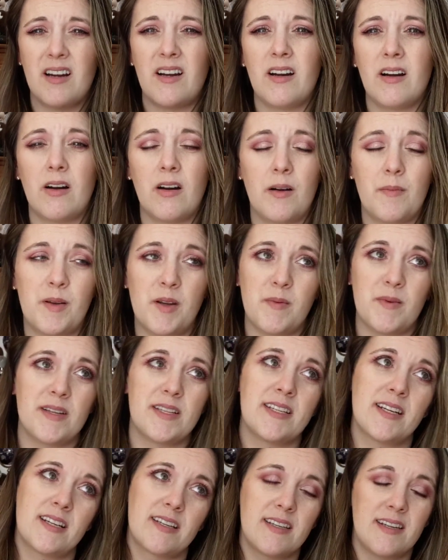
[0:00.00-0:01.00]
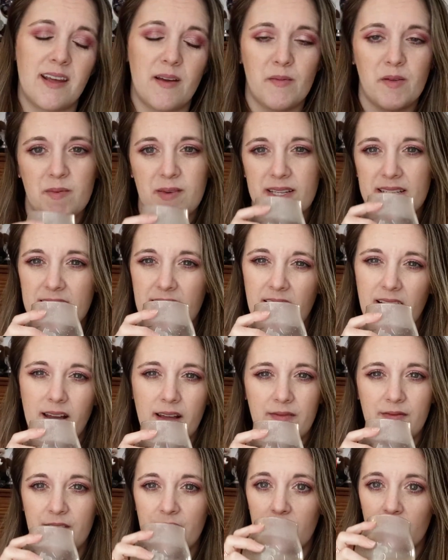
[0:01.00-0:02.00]
Oh, I'm going to be sick today. I'm going to be sick.
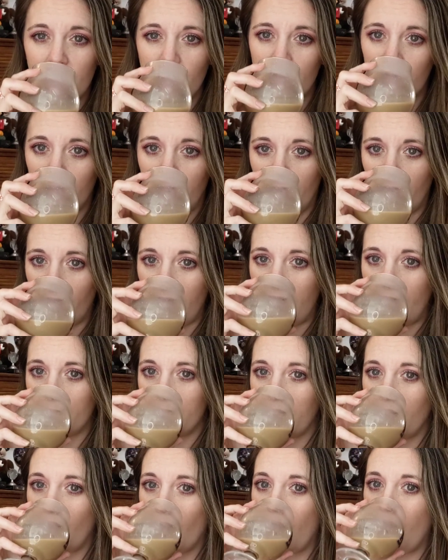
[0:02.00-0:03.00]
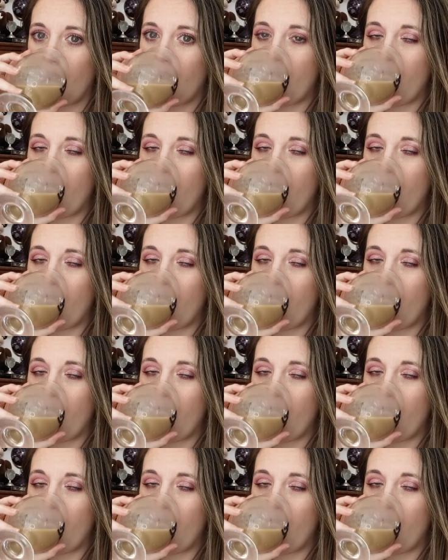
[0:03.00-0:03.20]
I feel like crap, you know.